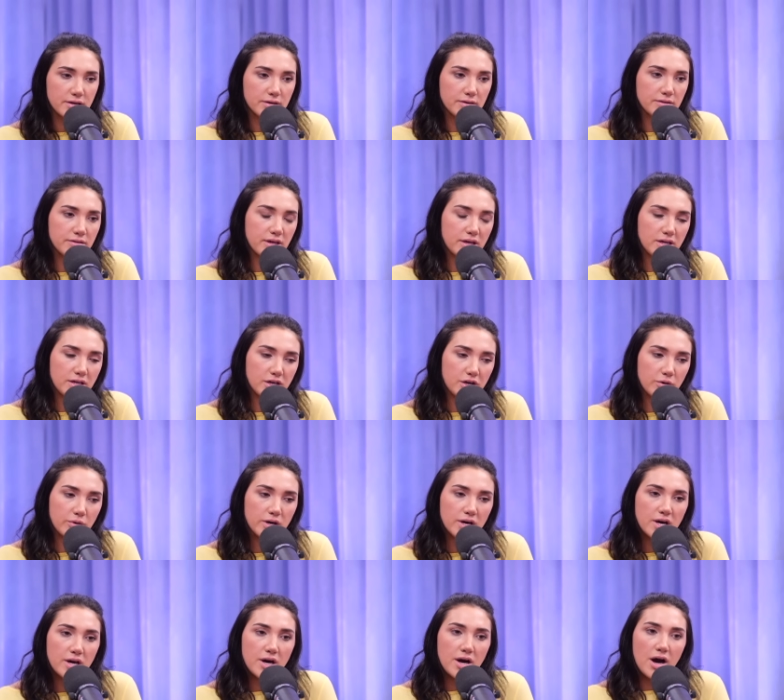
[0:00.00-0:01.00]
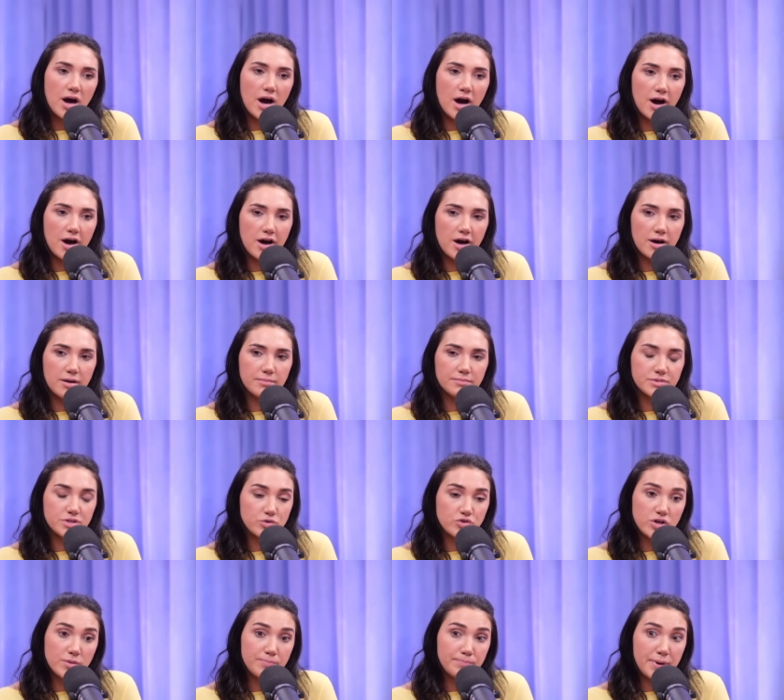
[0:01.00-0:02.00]
Thank you. So
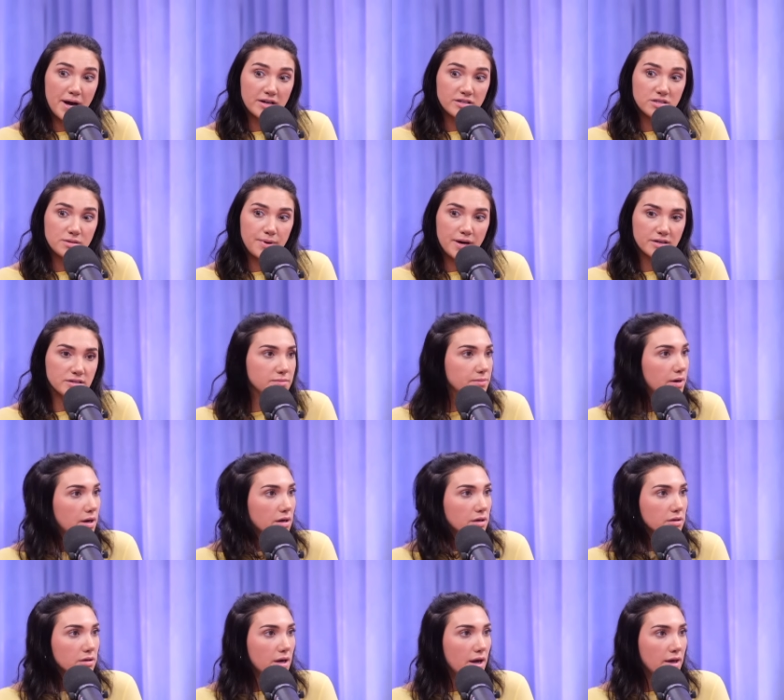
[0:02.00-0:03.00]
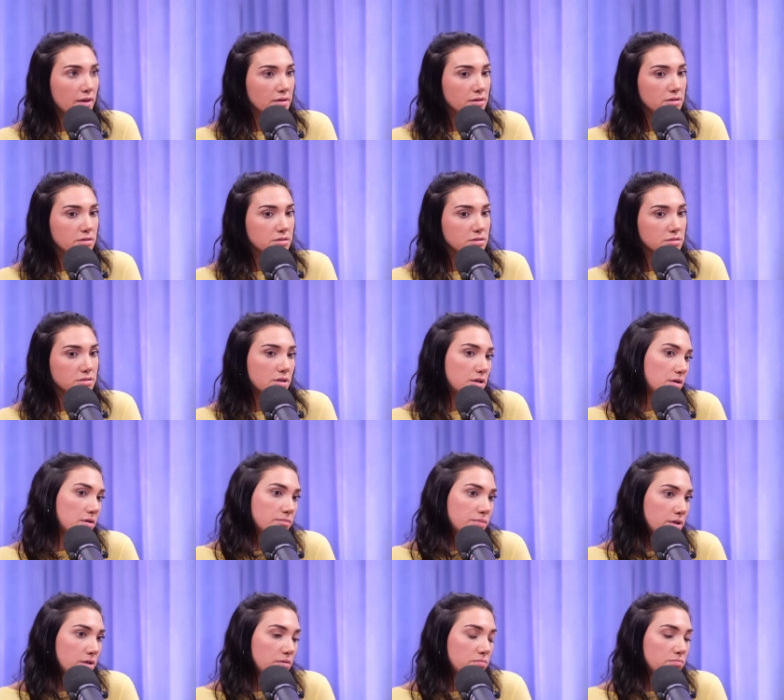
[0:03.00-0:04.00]
trip back to back to back, and then I'll
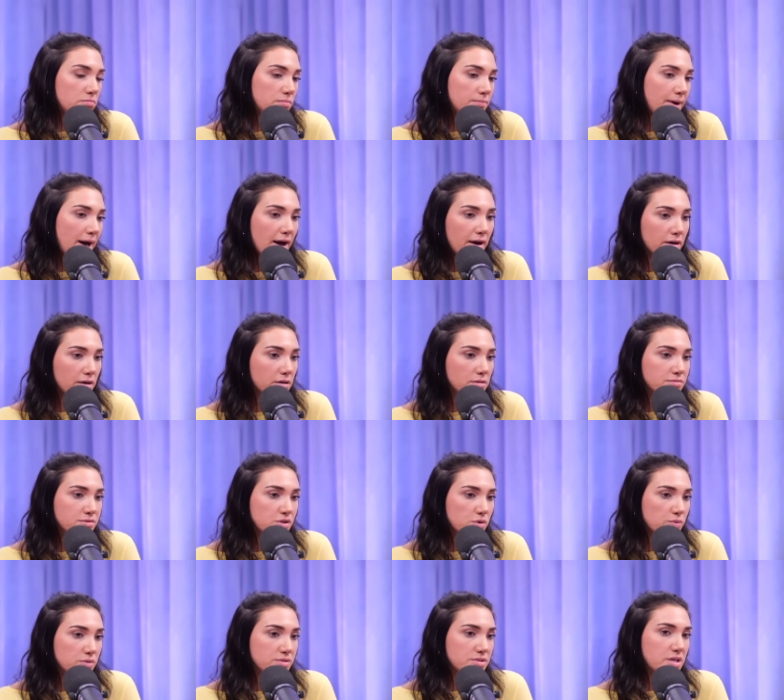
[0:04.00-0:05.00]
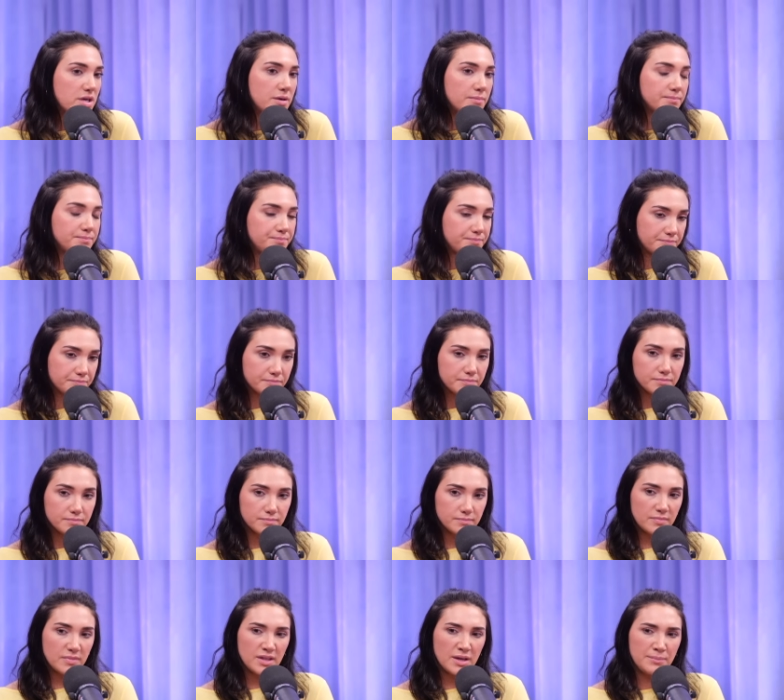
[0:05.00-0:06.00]
be back. So we'll see.
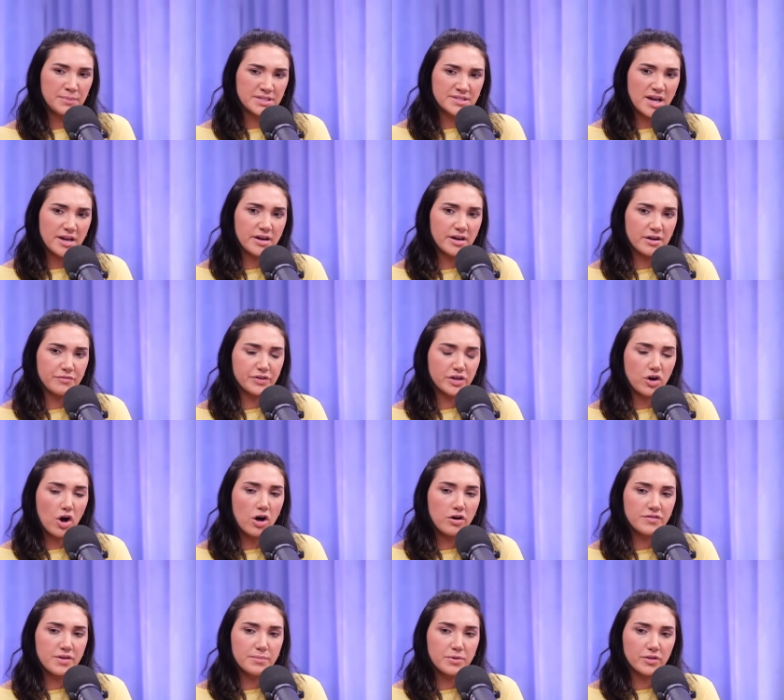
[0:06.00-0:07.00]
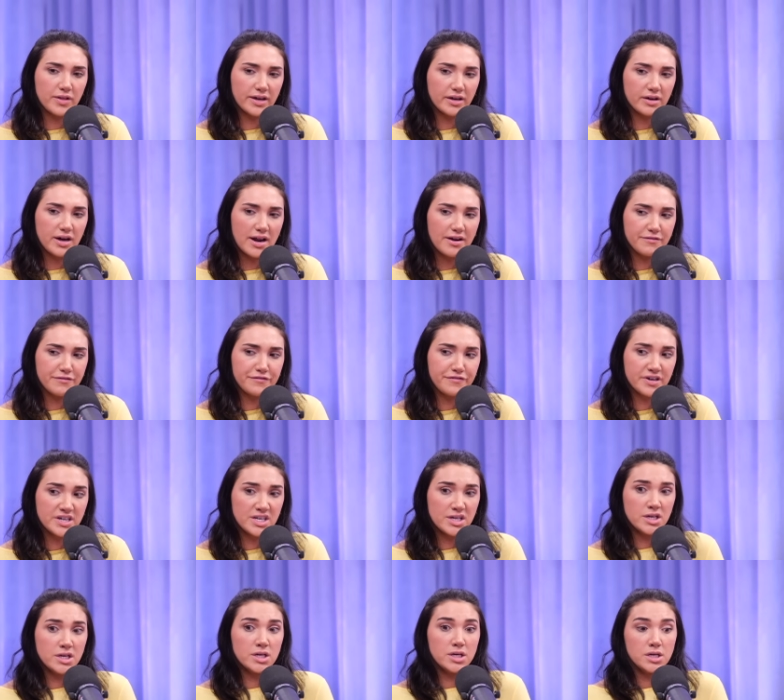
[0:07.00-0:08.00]
I'm excited. I feel like all of them are kind of
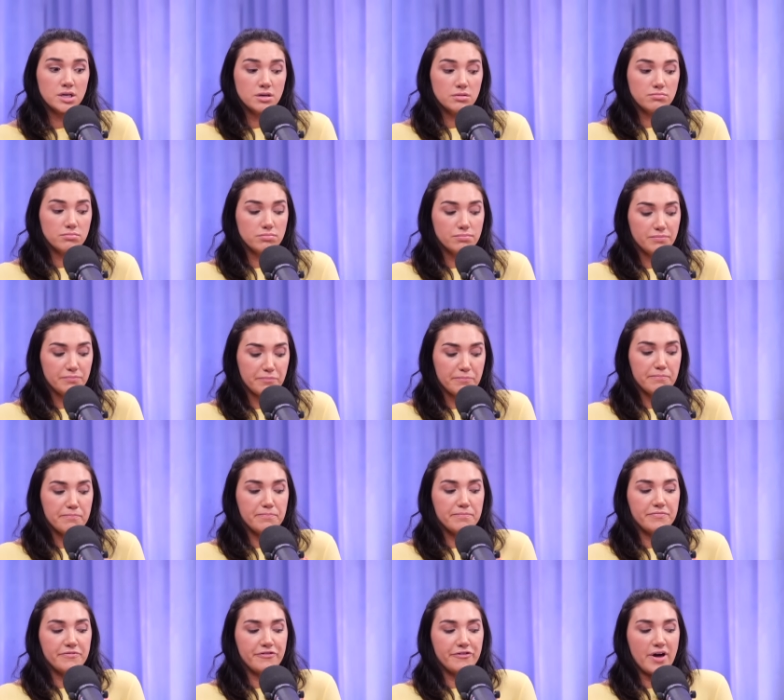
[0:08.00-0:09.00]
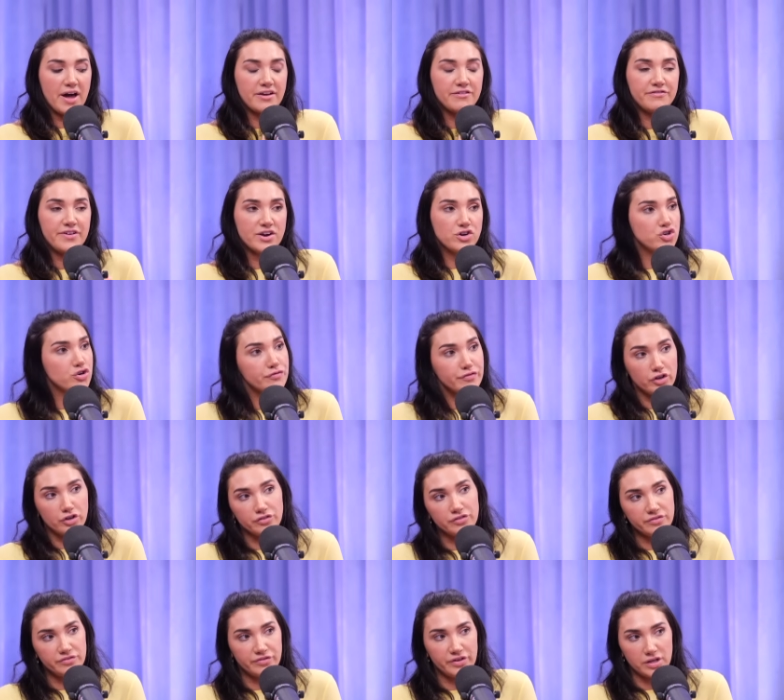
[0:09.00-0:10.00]

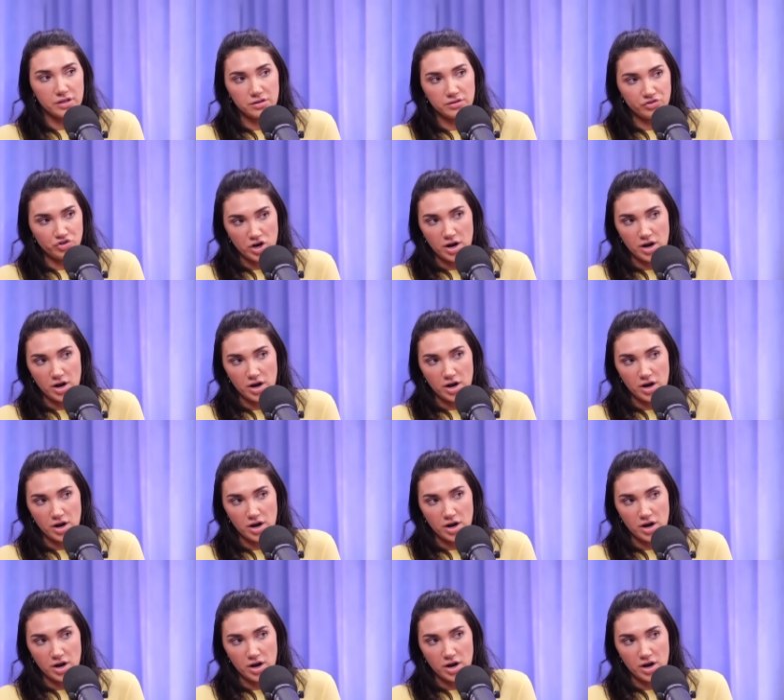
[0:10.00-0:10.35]
adventure-filled trips.